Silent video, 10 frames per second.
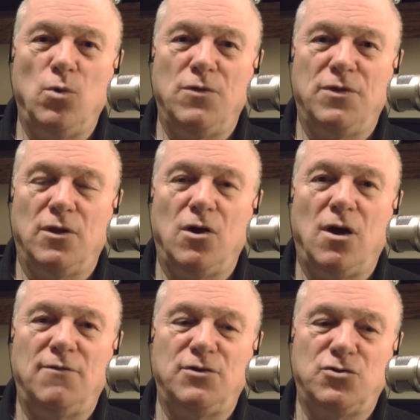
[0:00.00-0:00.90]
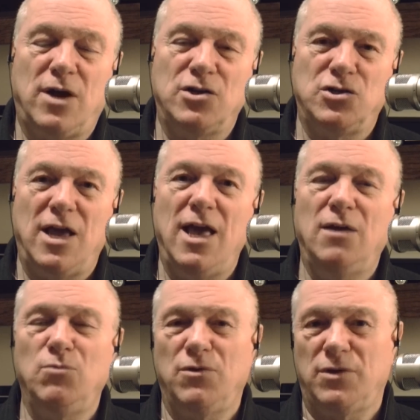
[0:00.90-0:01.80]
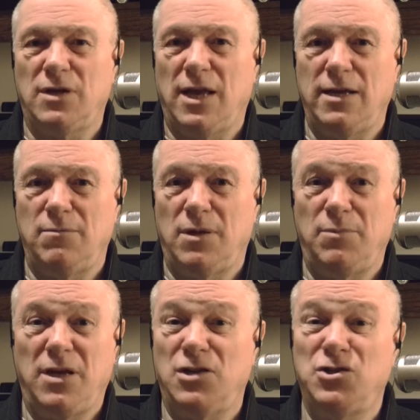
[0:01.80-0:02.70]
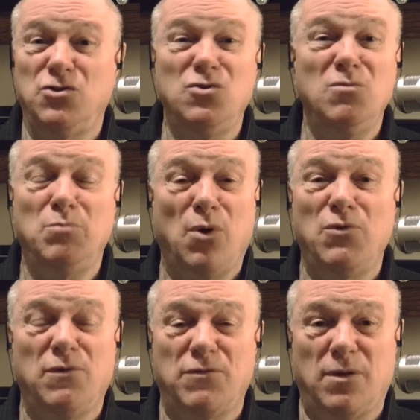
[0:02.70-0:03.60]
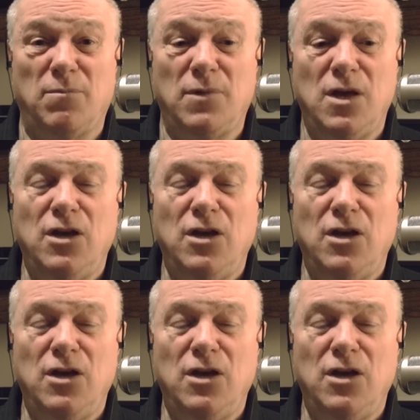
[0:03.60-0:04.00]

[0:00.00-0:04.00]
with the law of attraction and with enlightenment, because you're doing both of them.